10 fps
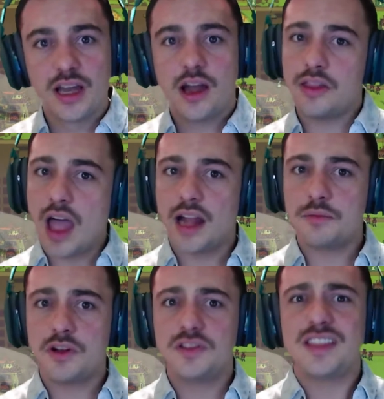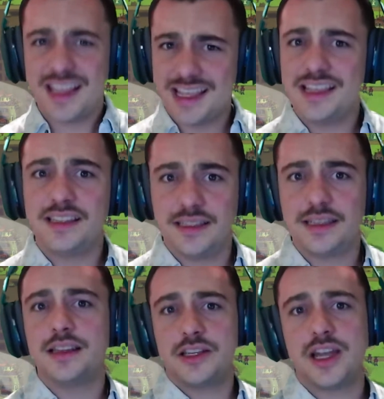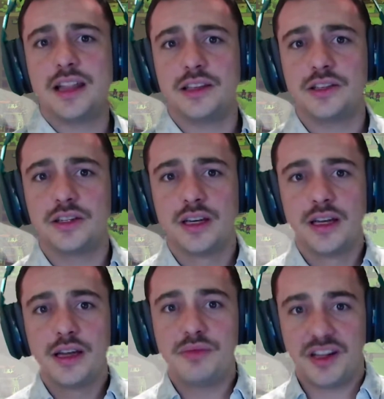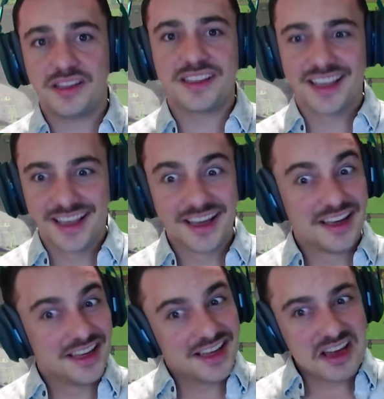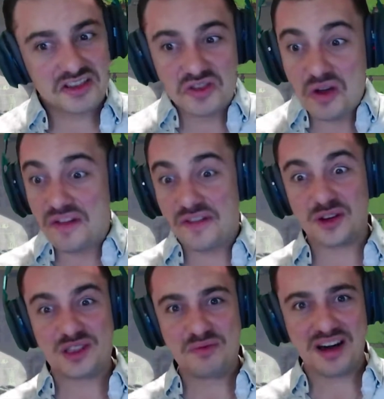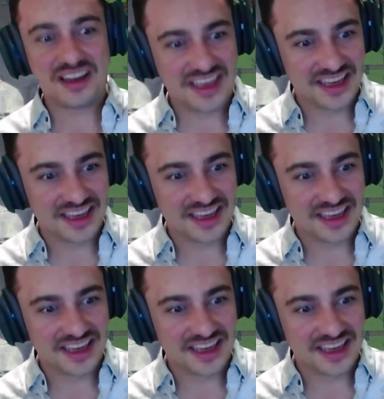On the harder modes, there is still a challenge, but it's no Frostpunk.